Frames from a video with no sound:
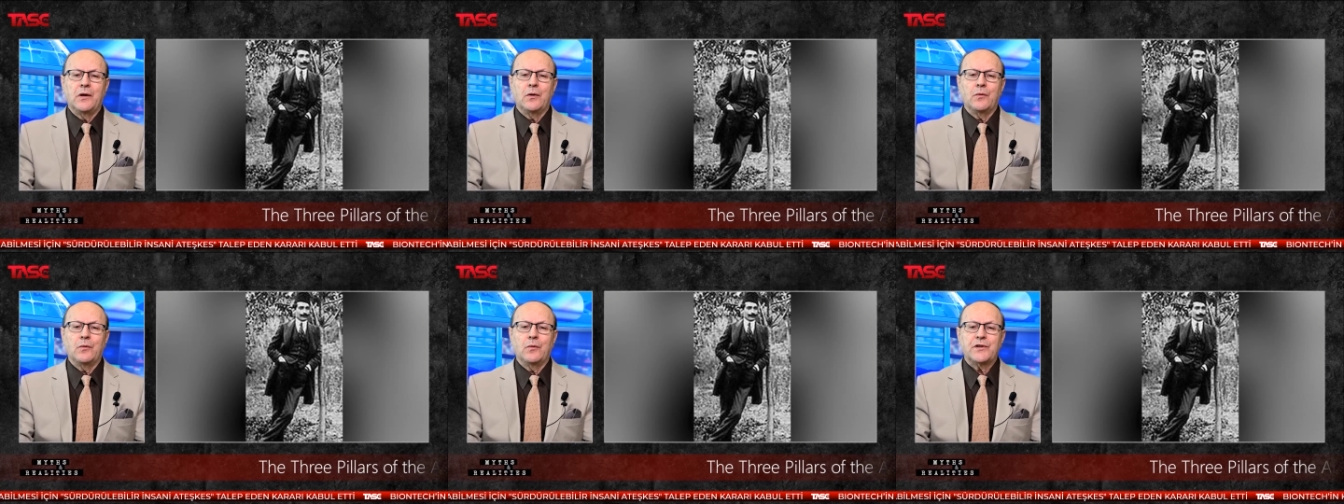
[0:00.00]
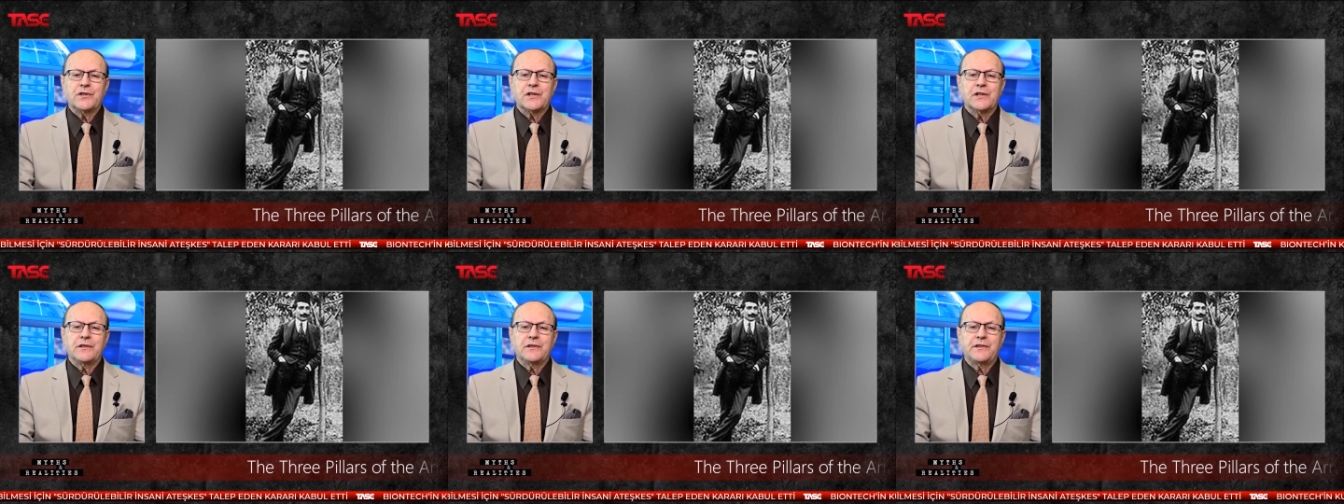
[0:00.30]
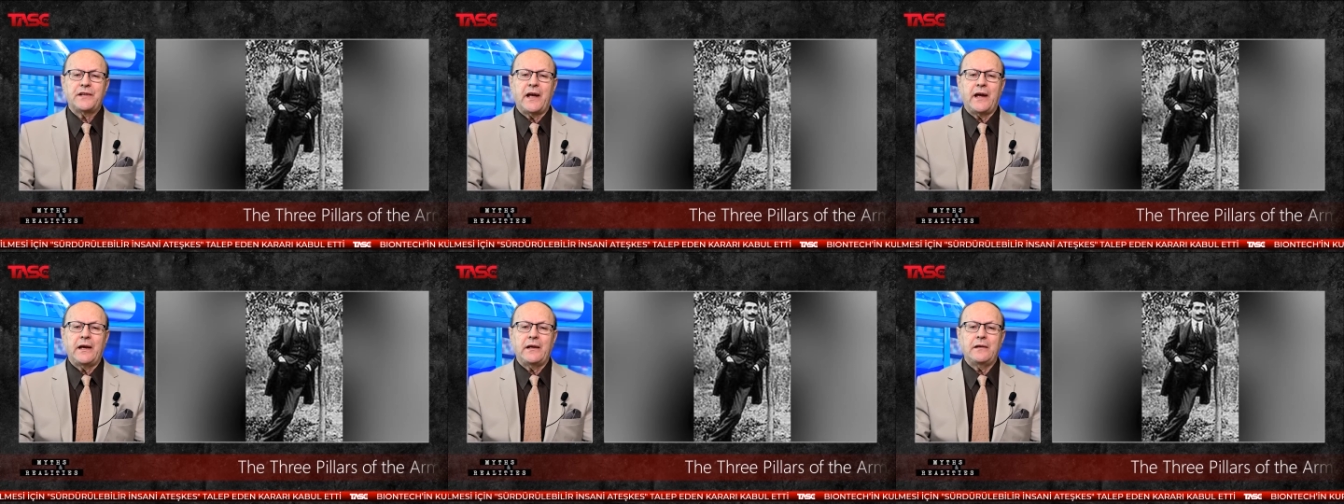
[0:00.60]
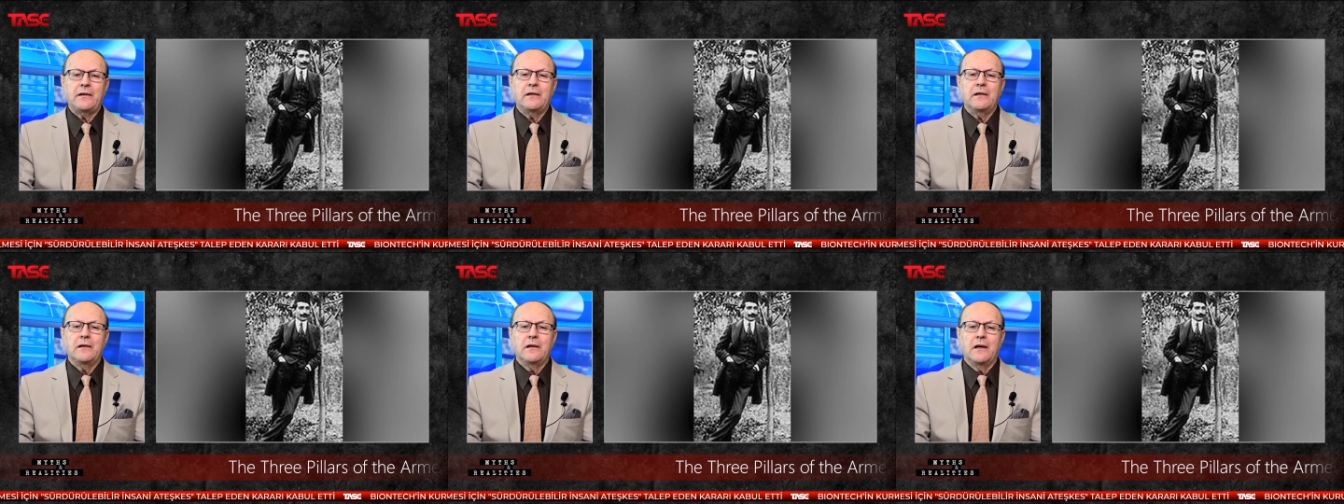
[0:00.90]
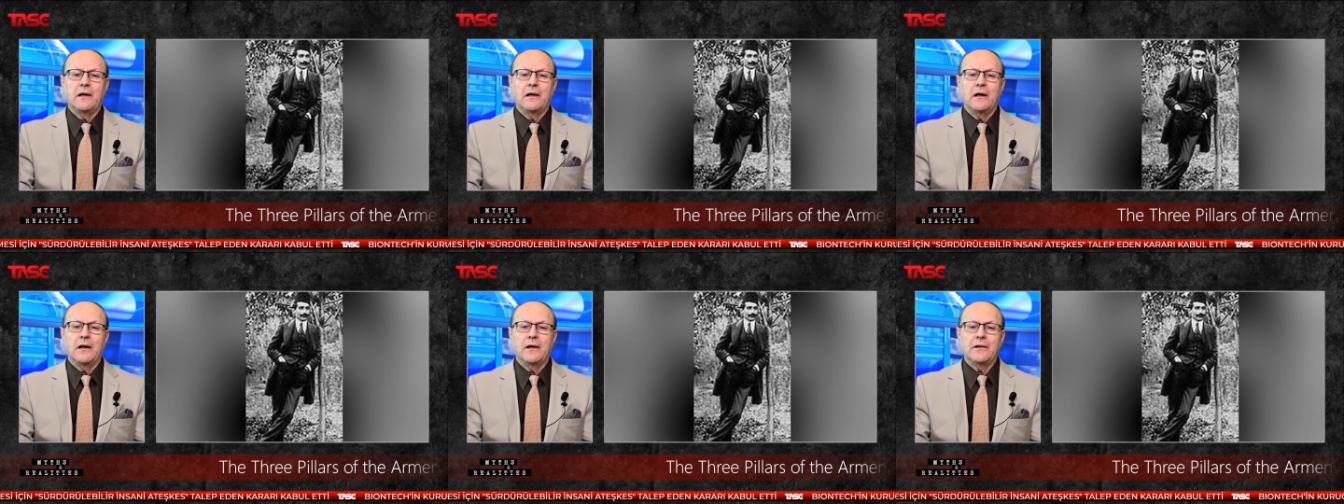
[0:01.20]
which contain
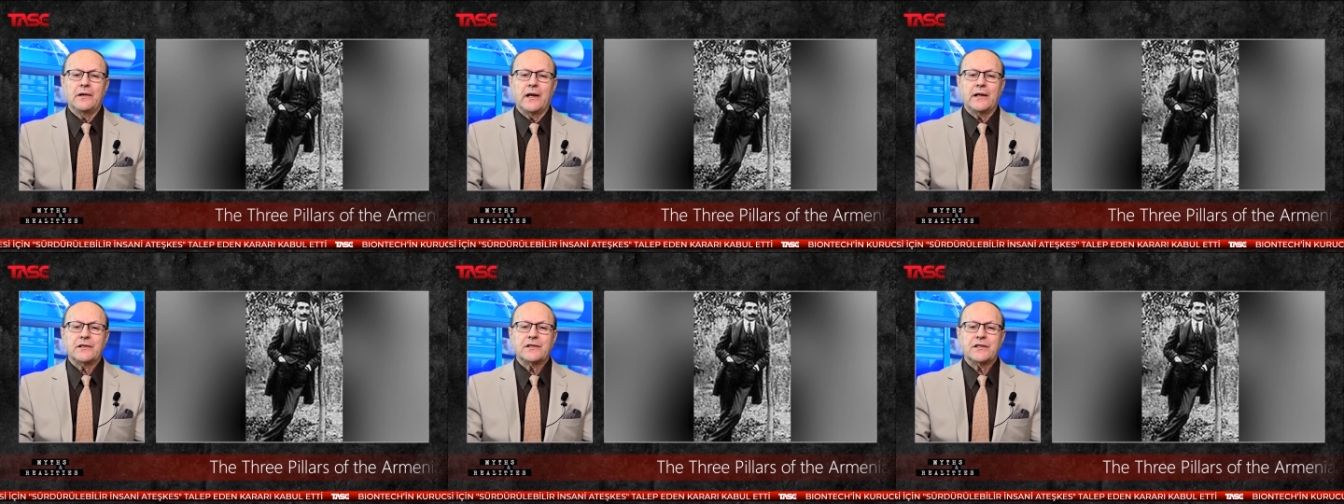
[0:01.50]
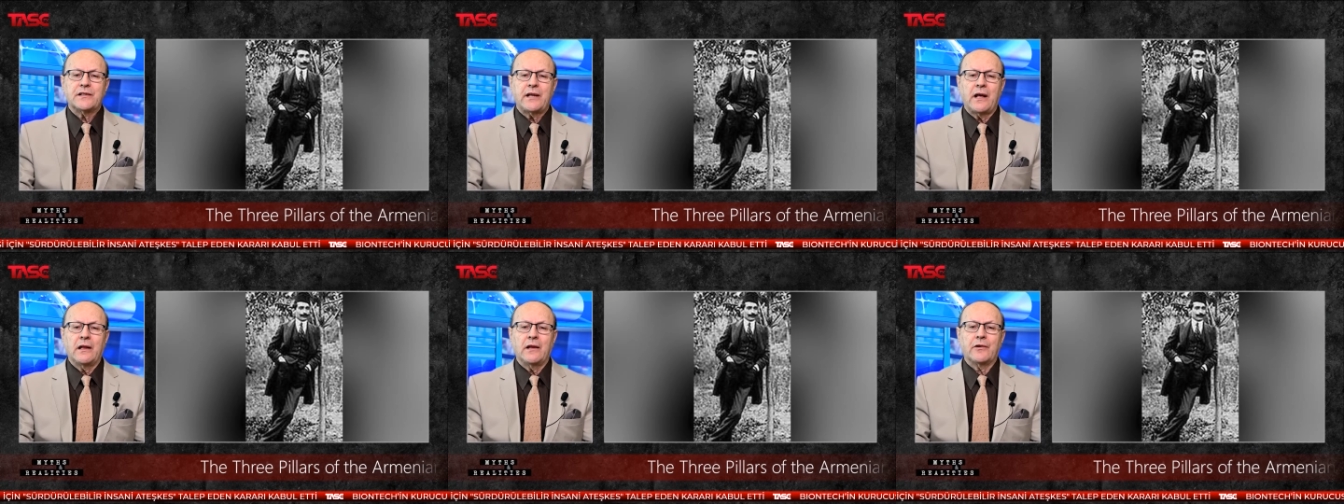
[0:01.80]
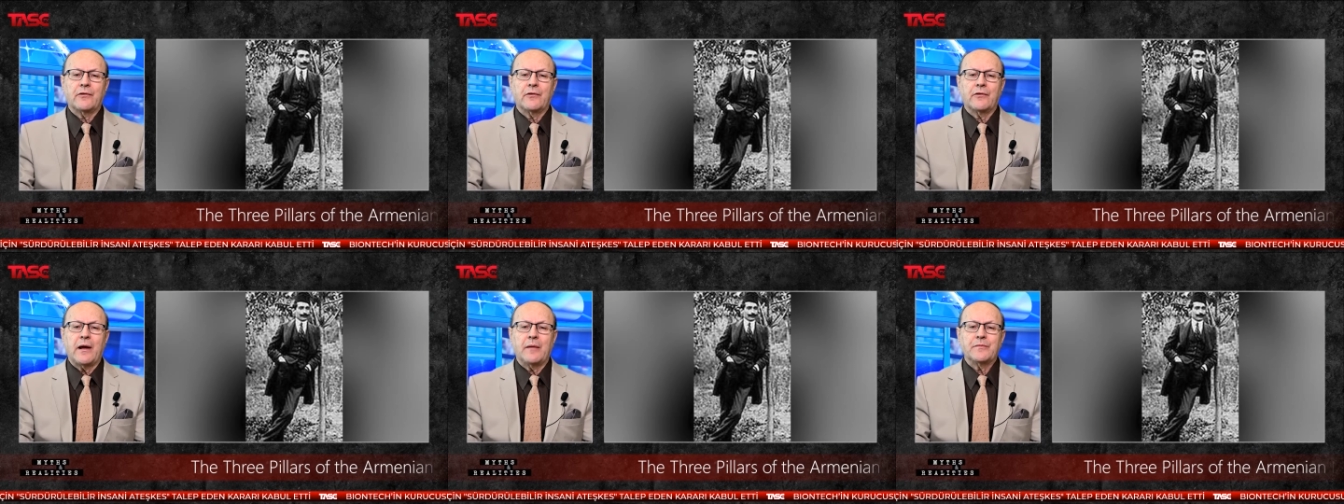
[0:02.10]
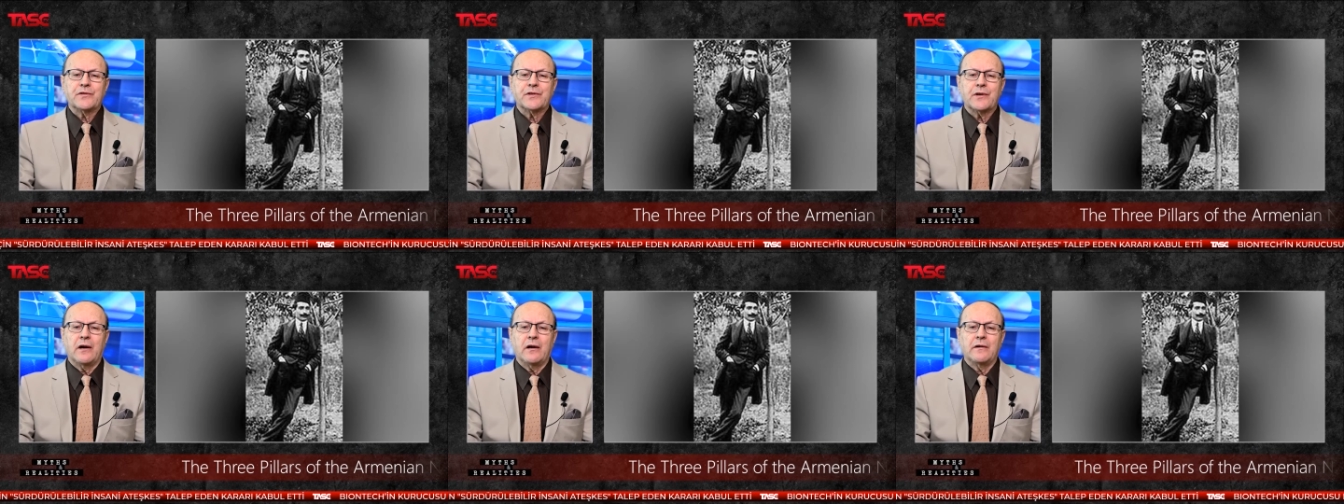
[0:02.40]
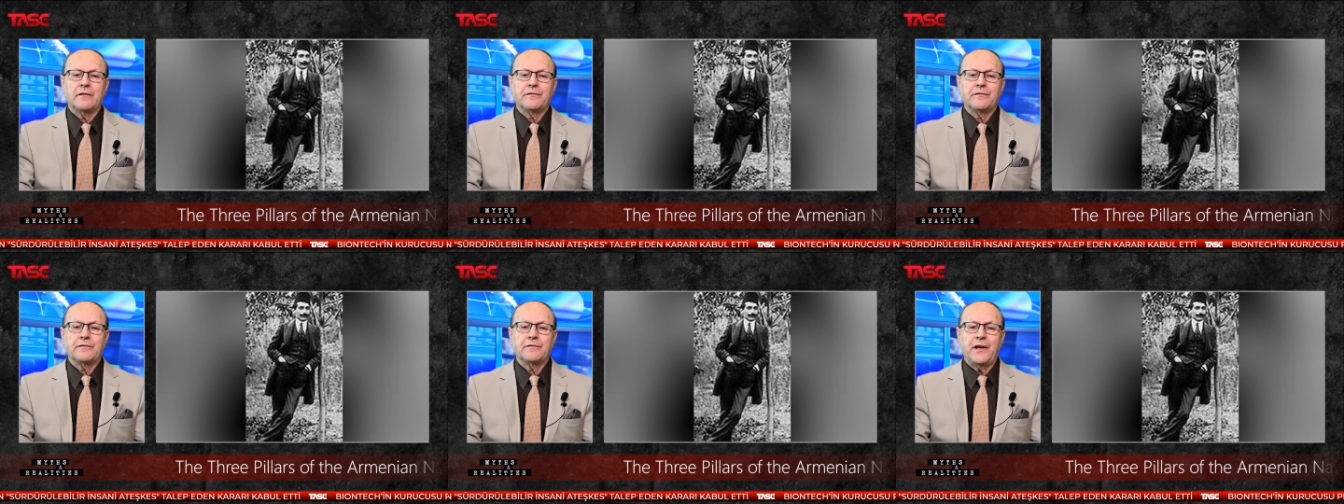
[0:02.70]
alleged telegrams
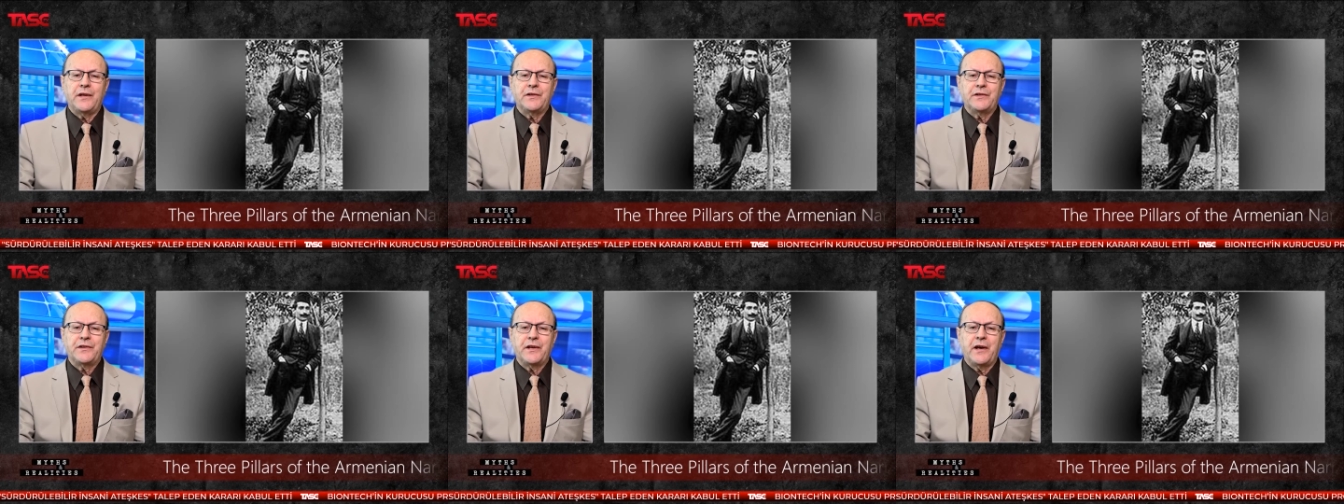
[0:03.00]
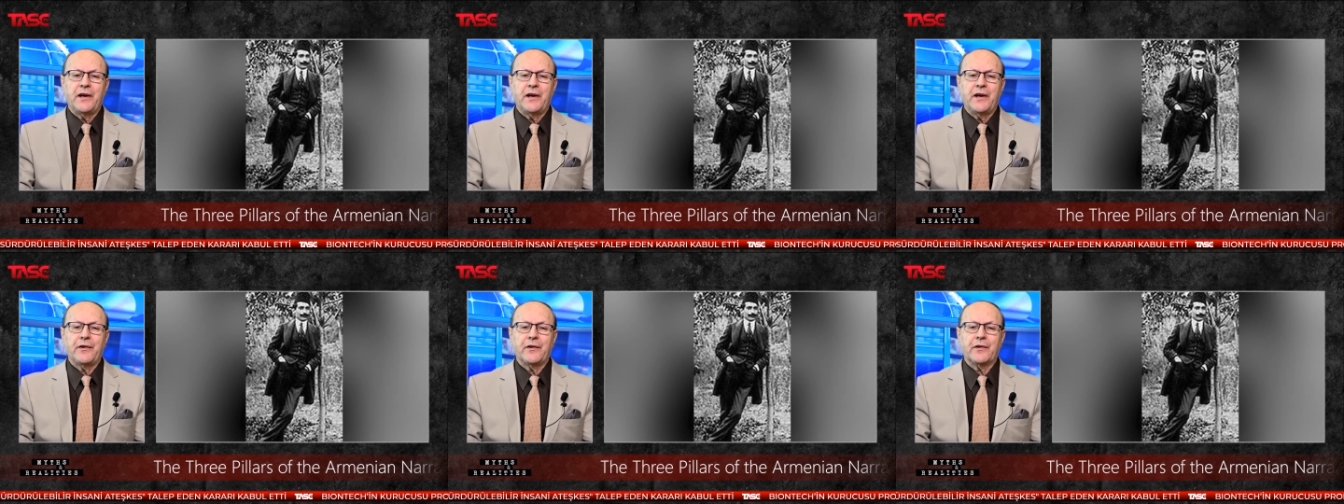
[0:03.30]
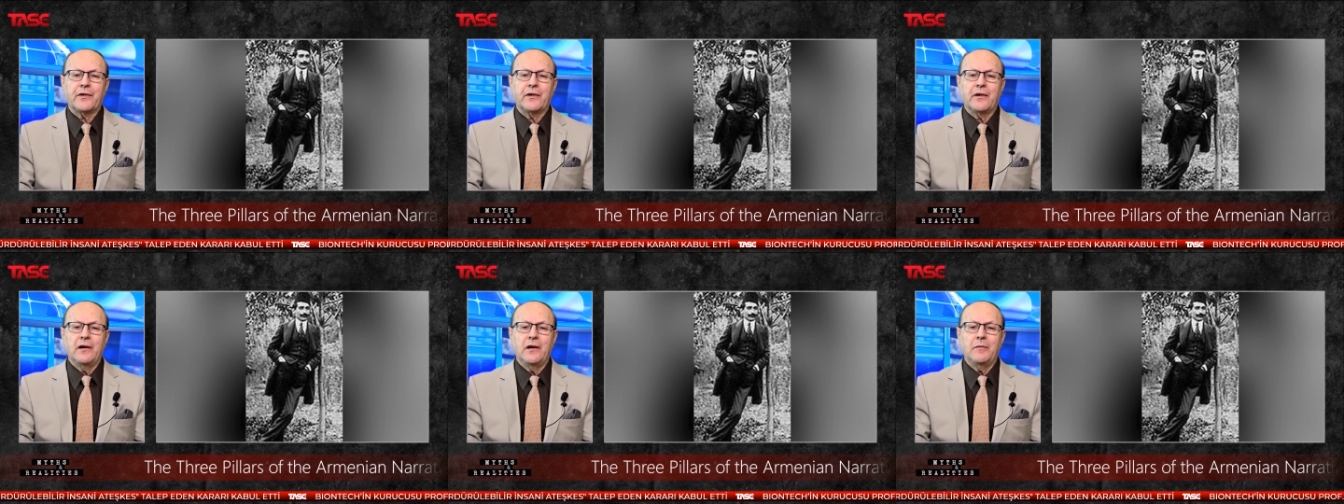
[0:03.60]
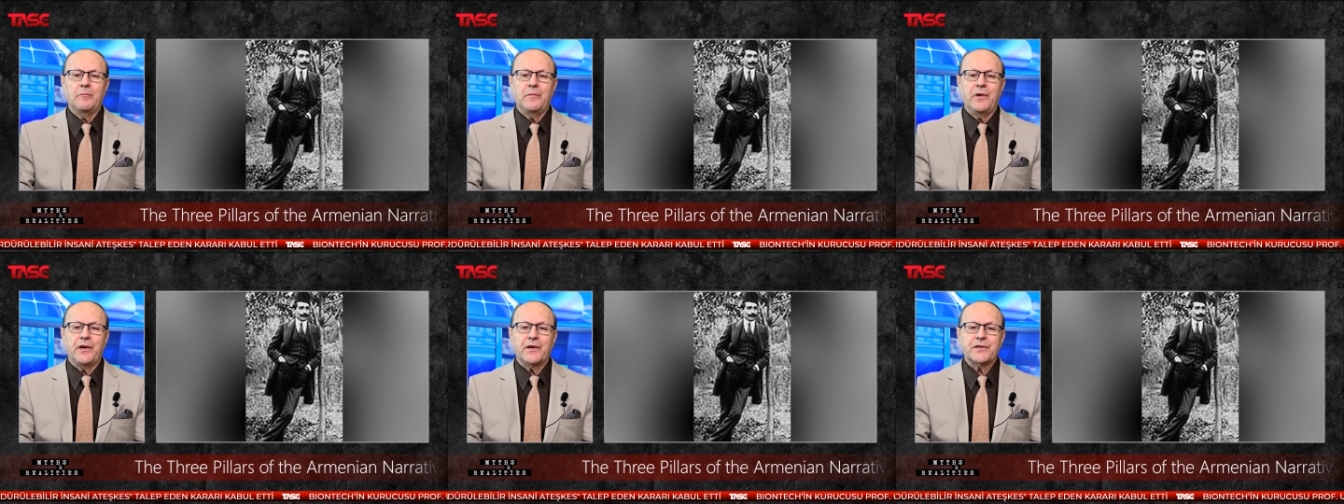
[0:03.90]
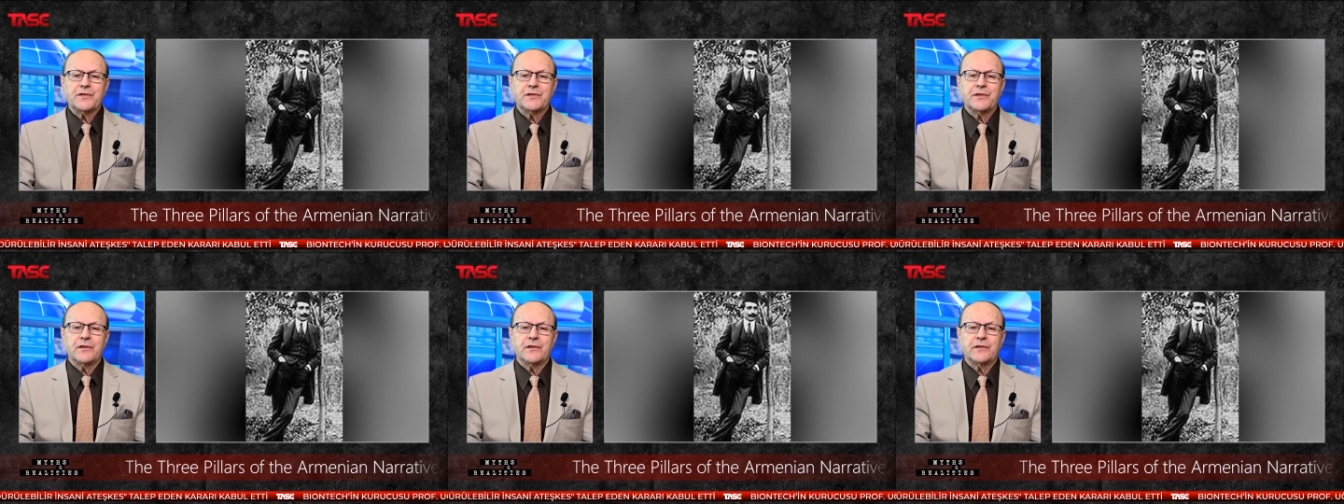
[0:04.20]
of Interior
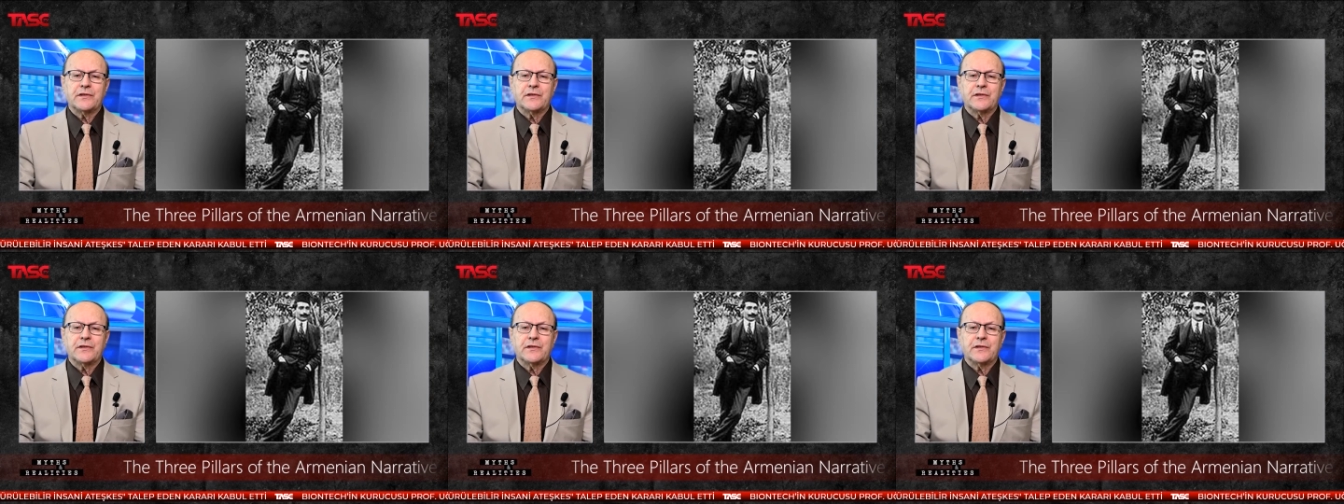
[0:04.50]
Minister